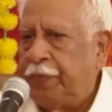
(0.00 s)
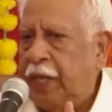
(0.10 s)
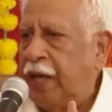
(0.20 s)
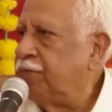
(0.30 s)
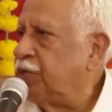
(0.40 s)

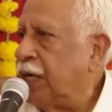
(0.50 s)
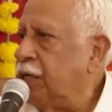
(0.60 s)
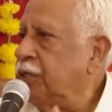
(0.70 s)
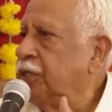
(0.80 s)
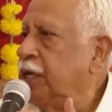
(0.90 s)
They have
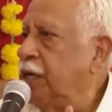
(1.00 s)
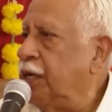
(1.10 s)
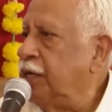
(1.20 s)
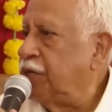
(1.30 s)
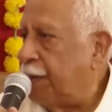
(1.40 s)
challenged
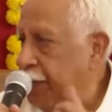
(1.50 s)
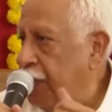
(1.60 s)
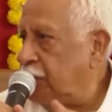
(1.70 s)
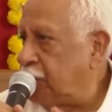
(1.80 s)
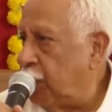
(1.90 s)
the
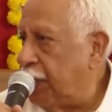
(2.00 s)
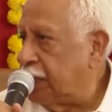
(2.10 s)
Japanese to an